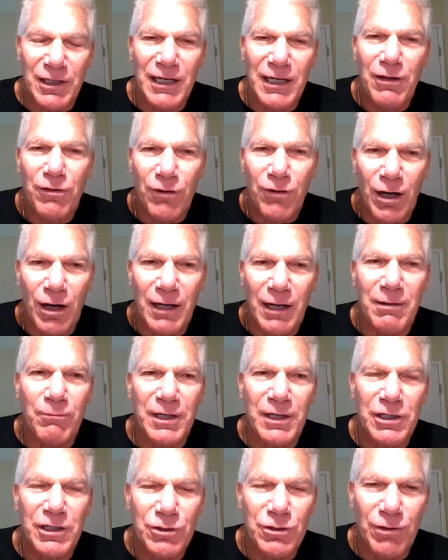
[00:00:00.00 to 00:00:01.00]
He thought
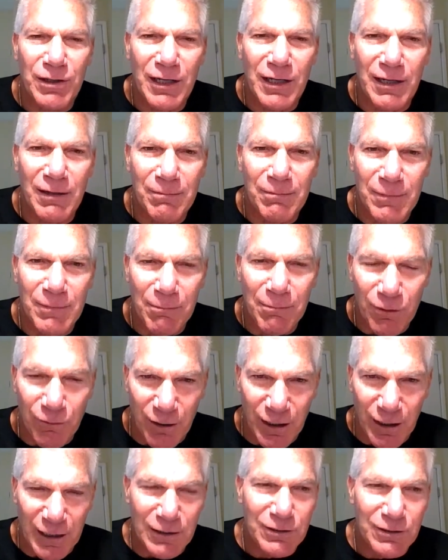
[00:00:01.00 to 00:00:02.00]
when he joined the
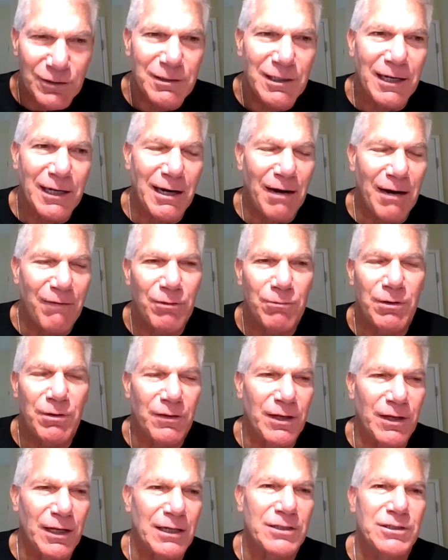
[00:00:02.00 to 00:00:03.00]
Marines that everyone
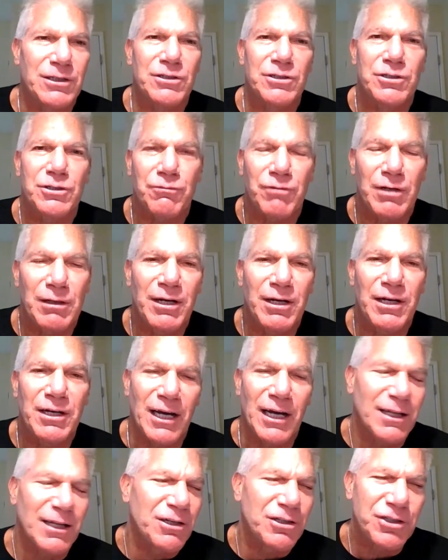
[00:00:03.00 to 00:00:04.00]
thinks it's screaming and yelling.